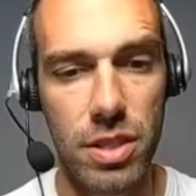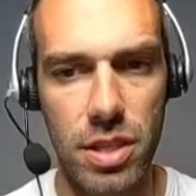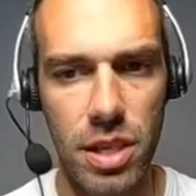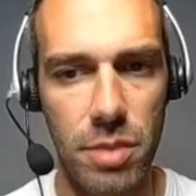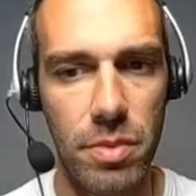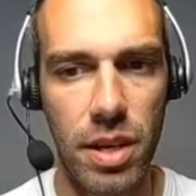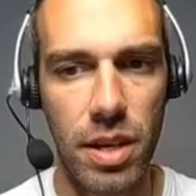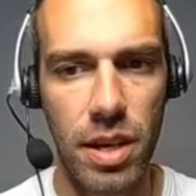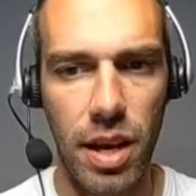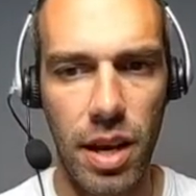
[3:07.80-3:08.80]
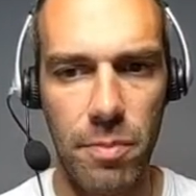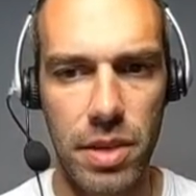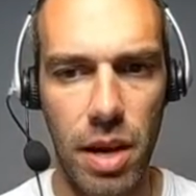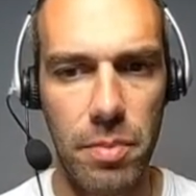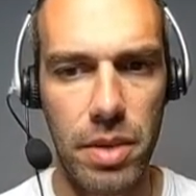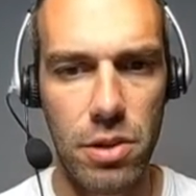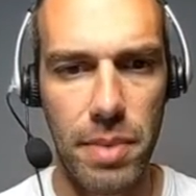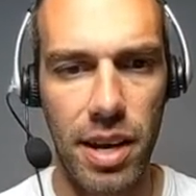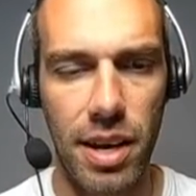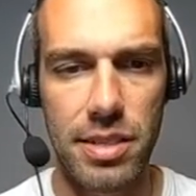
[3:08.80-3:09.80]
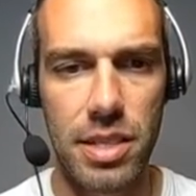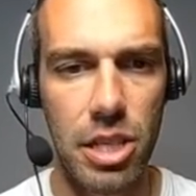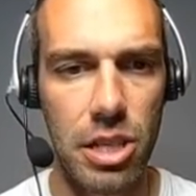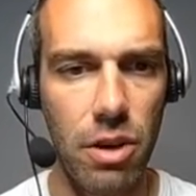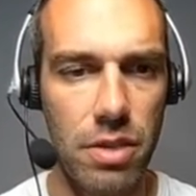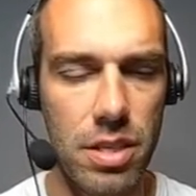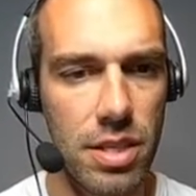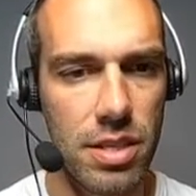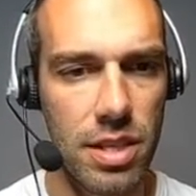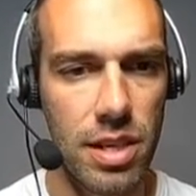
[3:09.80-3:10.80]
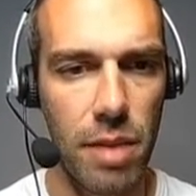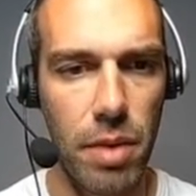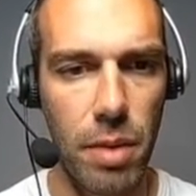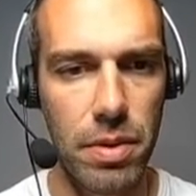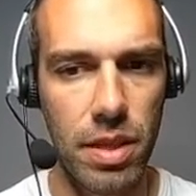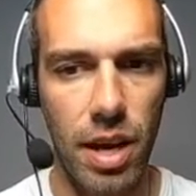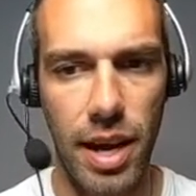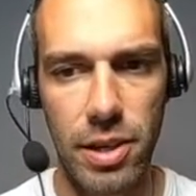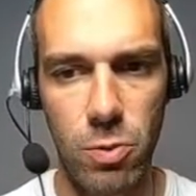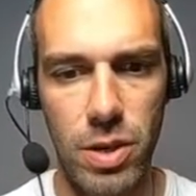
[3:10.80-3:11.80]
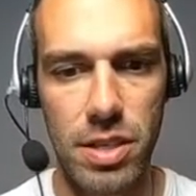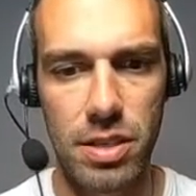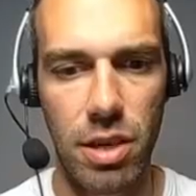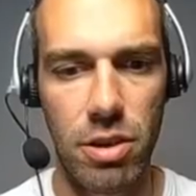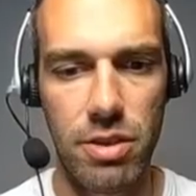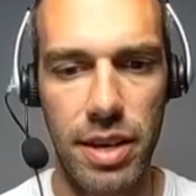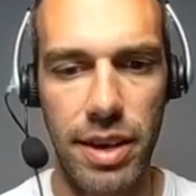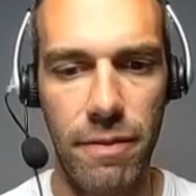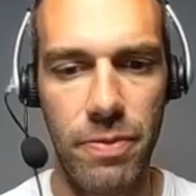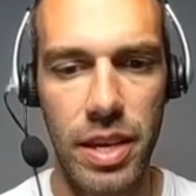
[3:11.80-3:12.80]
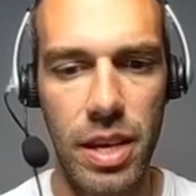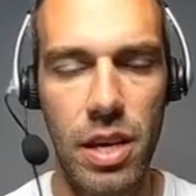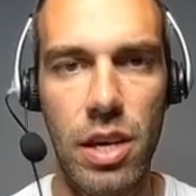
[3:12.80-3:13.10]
strong with this team. Got me to my highest ELO of the season. I'm up in the high 2600s right now.